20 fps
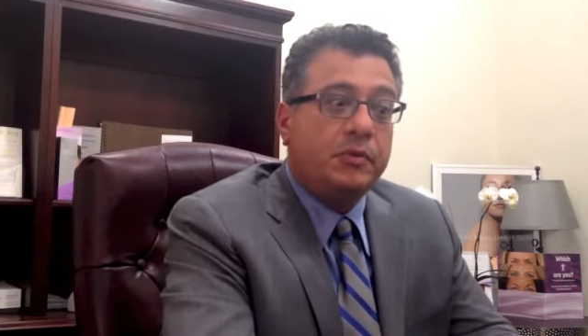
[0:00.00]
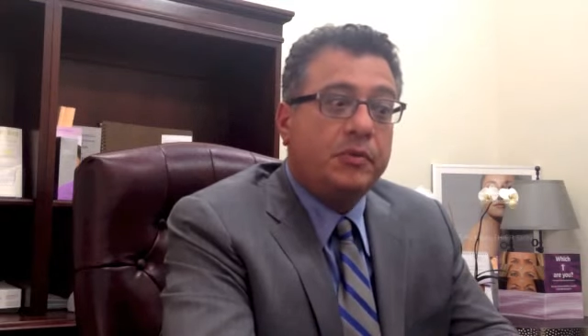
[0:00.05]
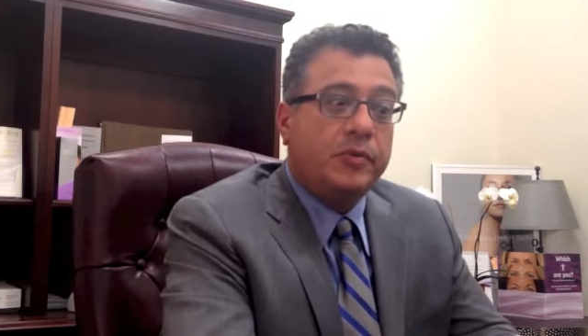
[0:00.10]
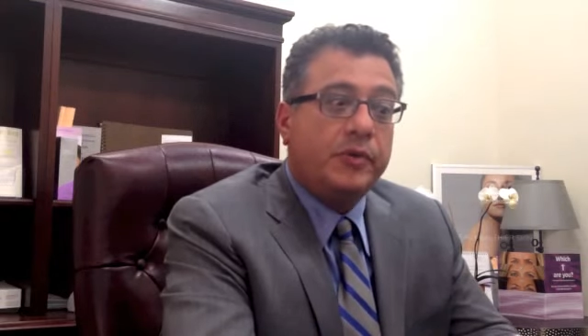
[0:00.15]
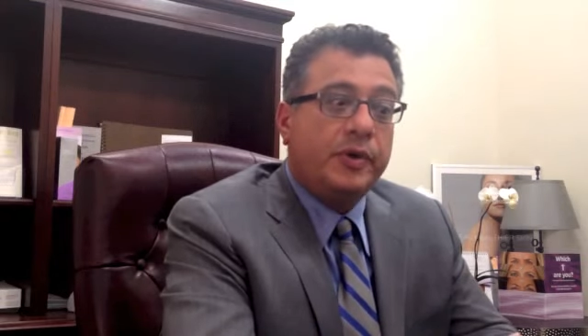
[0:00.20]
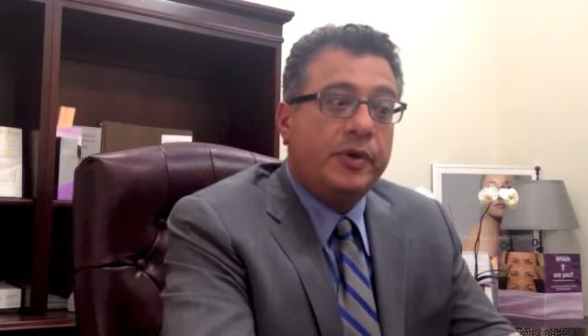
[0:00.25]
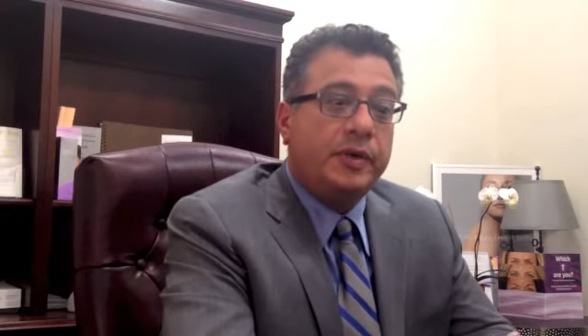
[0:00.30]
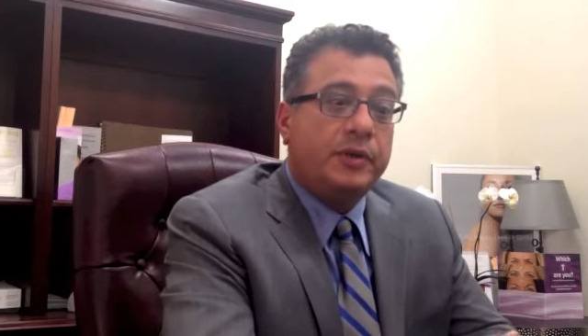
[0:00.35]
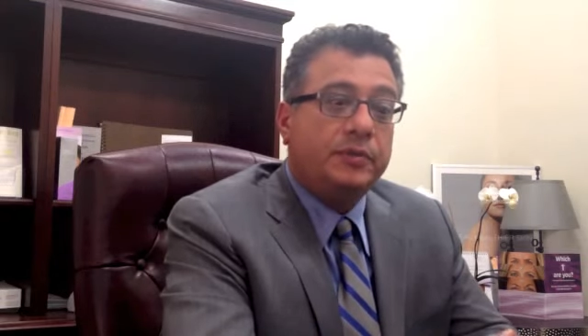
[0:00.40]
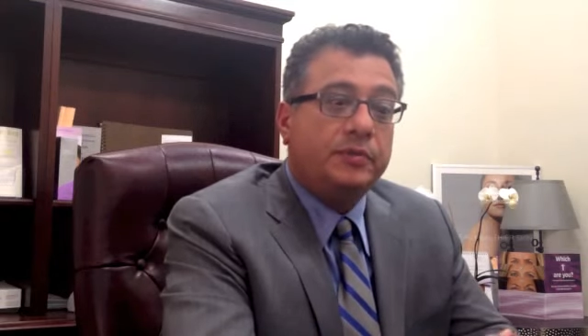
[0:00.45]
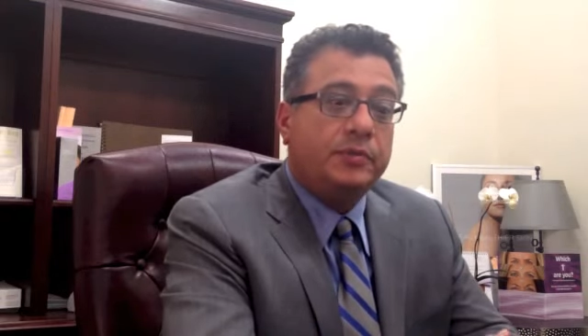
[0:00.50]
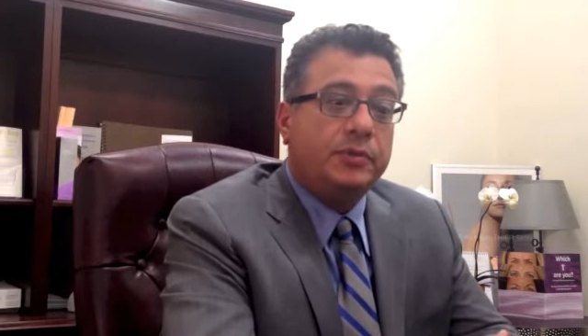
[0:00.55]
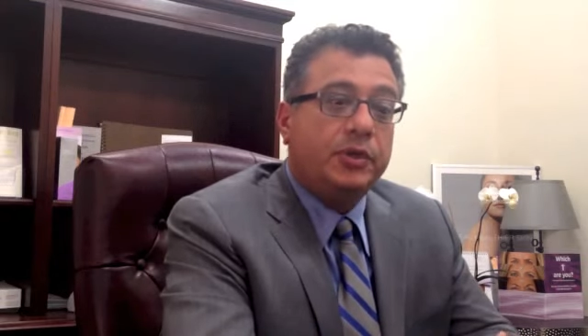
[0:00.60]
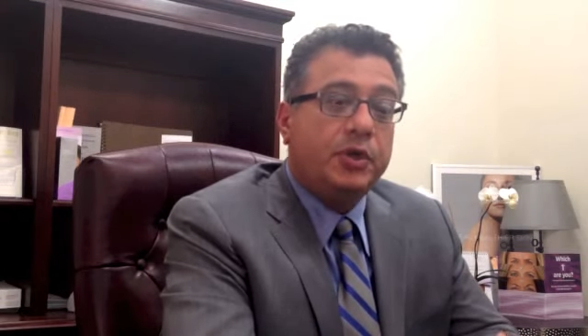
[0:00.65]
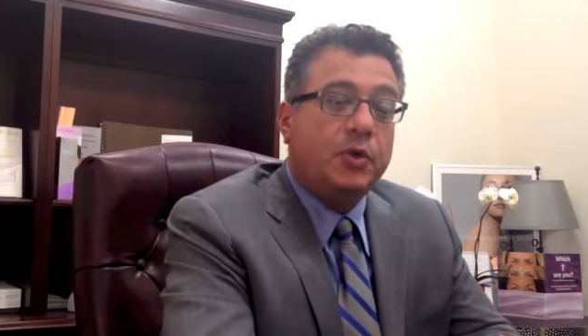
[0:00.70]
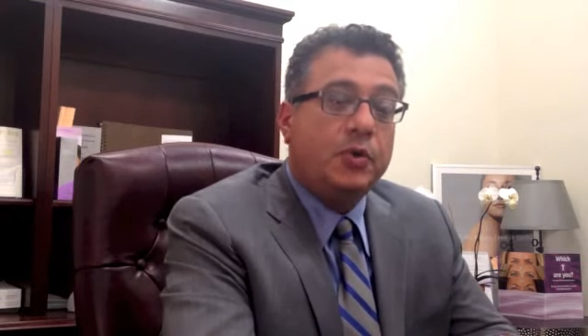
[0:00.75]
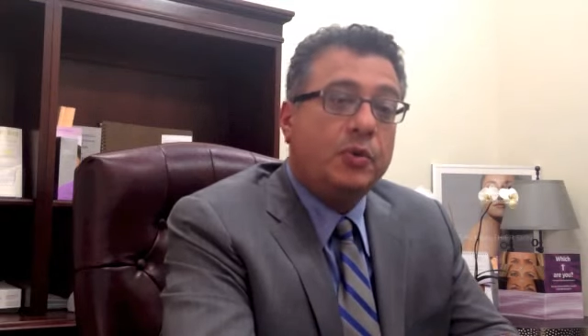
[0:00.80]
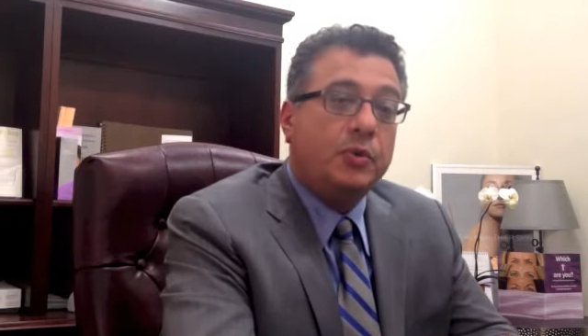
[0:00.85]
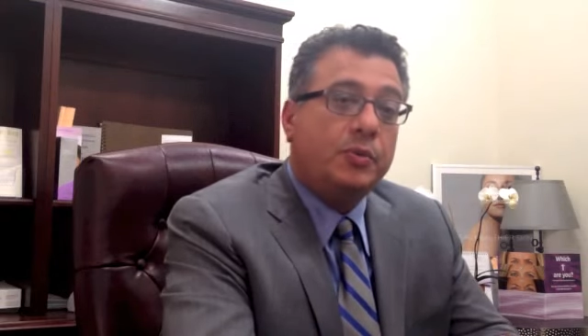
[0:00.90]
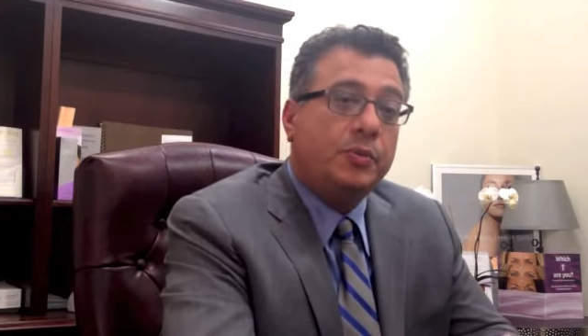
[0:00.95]
There are
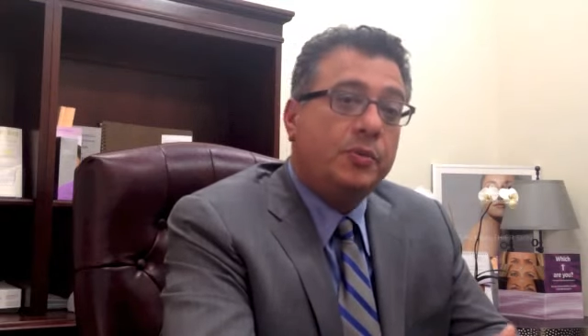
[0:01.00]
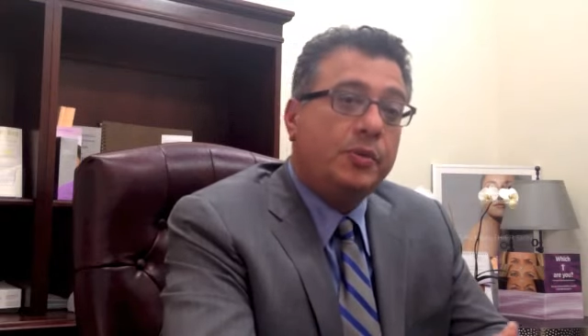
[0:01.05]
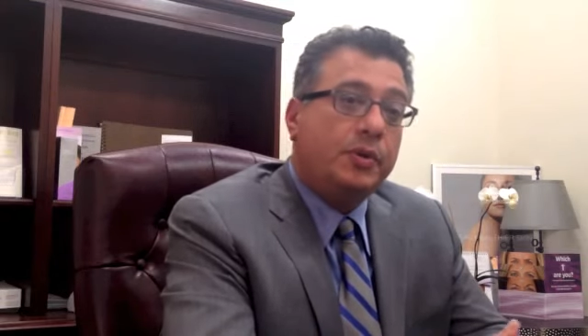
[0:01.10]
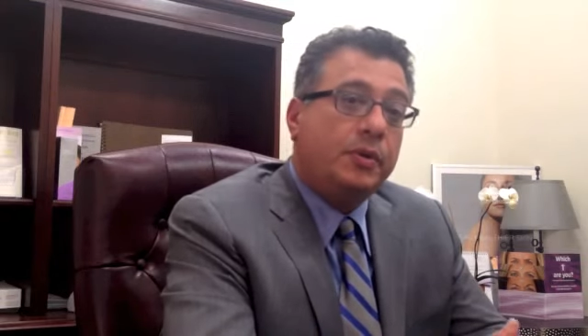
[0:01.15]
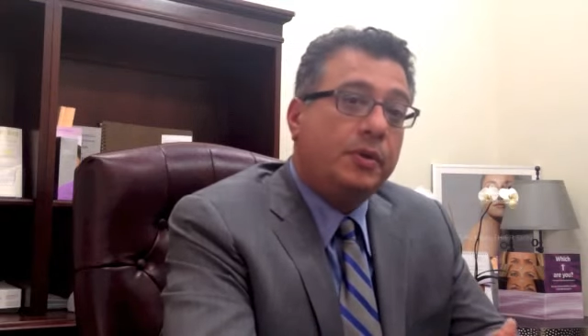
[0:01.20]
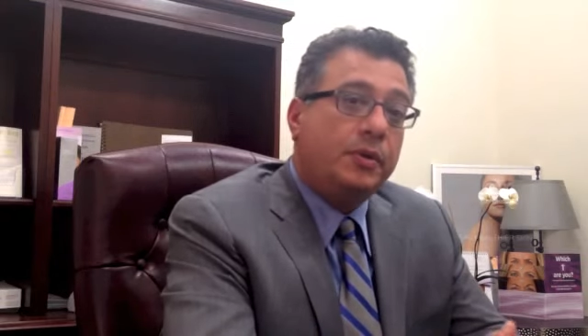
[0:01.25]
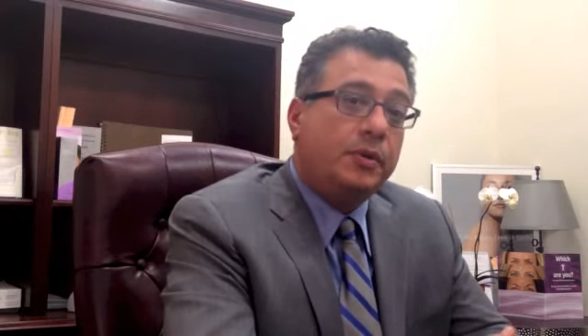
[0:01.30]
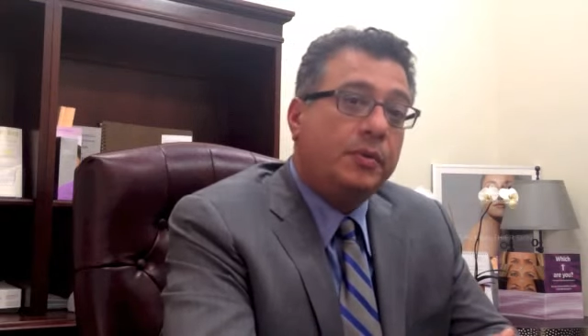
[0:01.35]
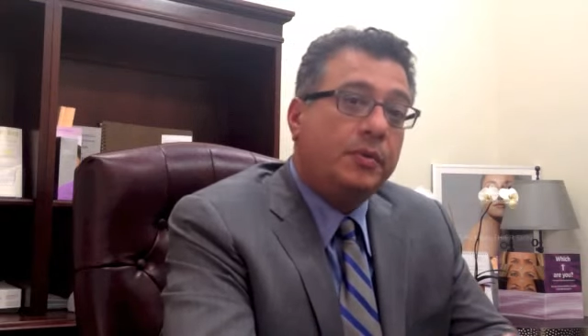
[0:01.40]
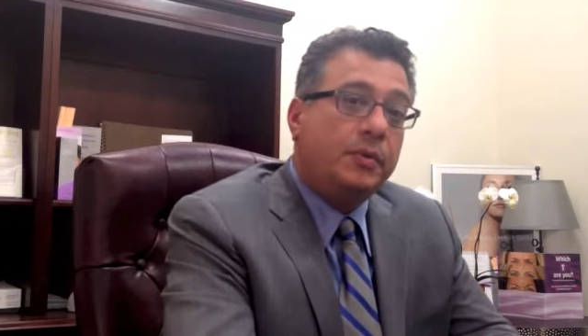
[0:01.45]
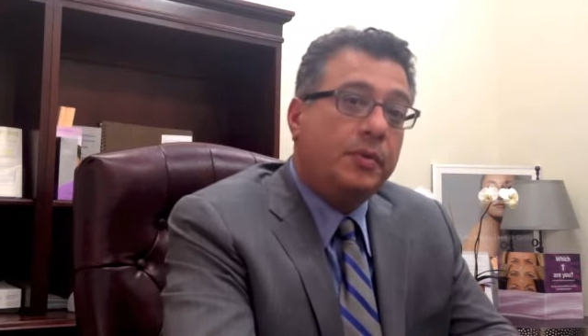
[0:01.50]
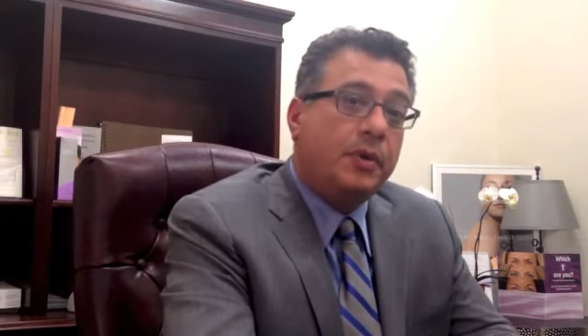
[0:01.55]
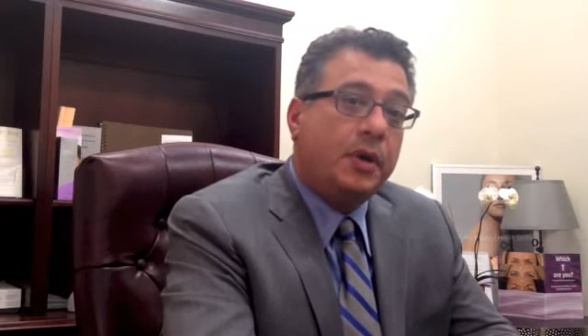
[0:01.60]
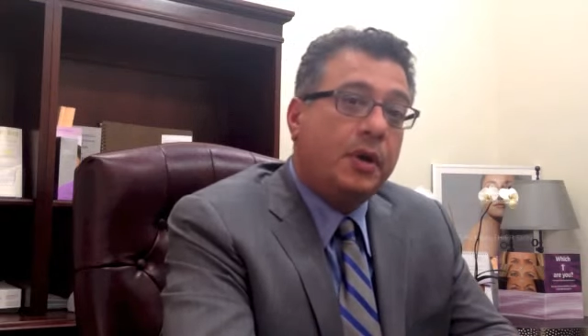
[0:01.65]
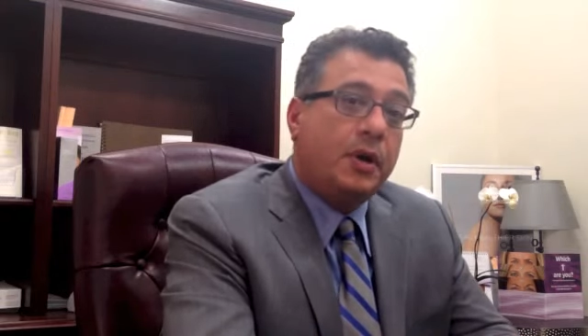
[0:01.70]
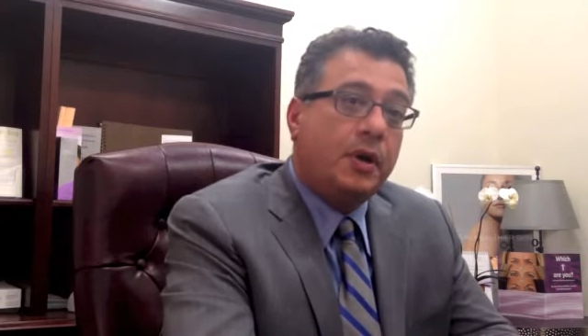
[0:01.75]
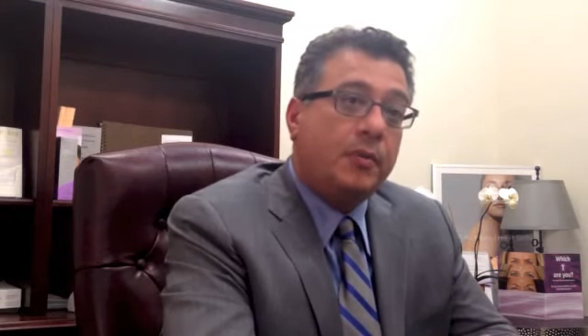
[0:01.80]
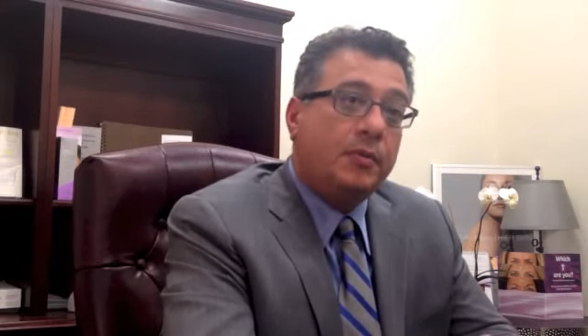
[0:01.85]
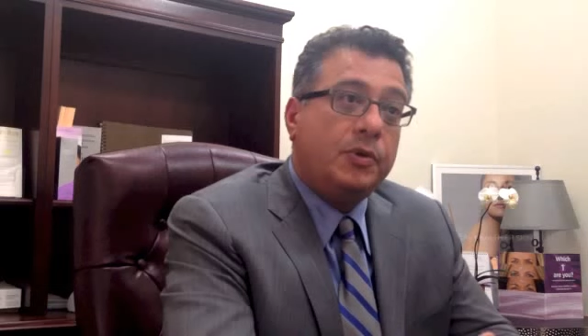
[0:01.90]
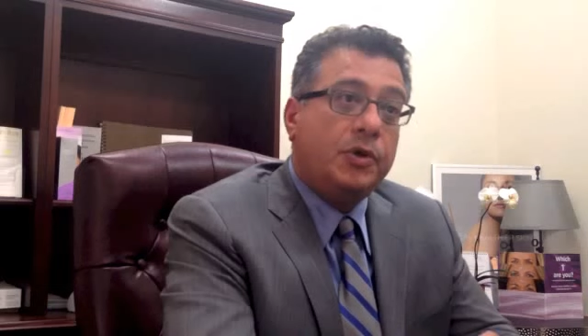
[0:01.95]
no
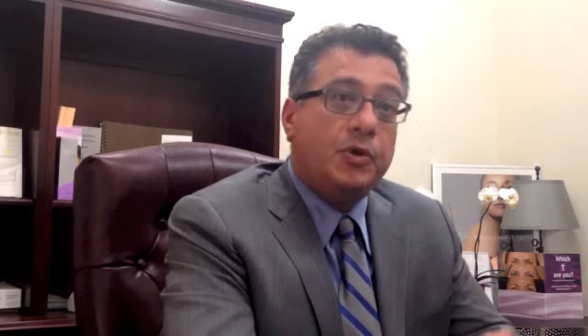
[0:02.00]
um,